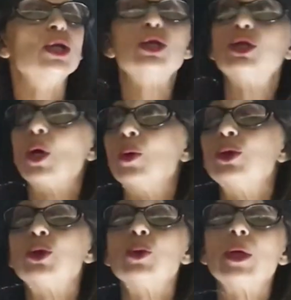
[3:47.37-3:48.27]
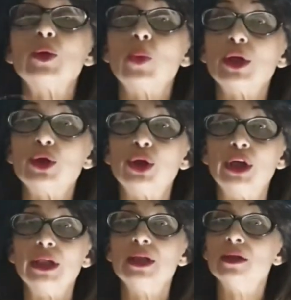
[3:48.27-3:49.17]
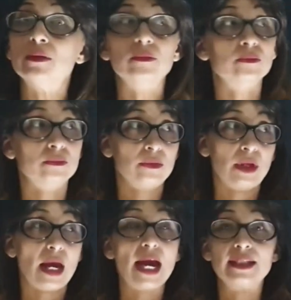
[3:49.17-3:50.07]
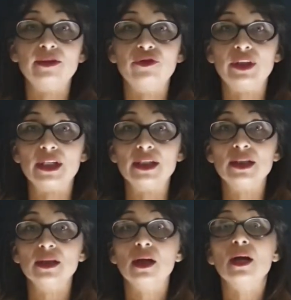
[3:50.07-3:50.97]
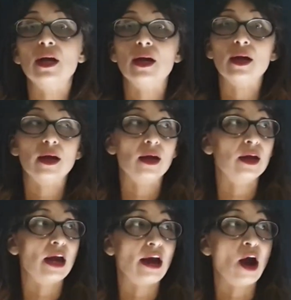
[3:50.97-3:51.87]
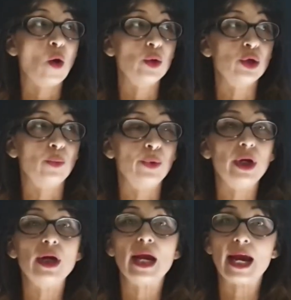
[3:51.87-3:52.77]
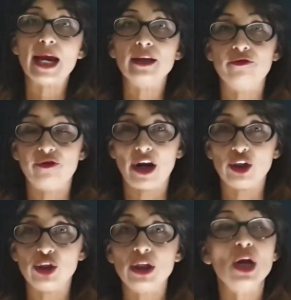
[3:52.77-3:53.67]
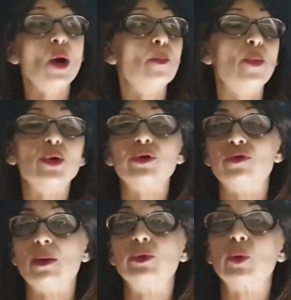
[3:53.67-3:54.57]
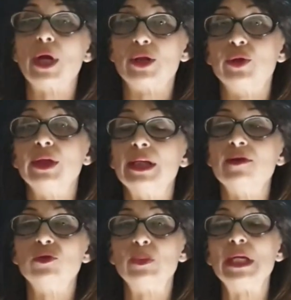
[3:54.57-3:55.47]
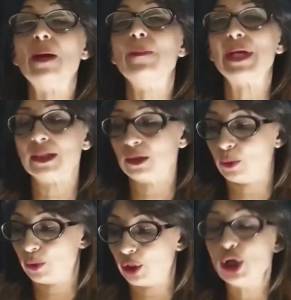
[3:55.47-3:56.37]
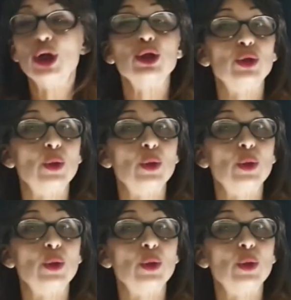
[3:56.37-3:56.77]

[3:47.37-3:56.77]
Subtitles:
So 2 and 1/3, as if it is a whole number and a fraction, both of them together gives me a mixed number. So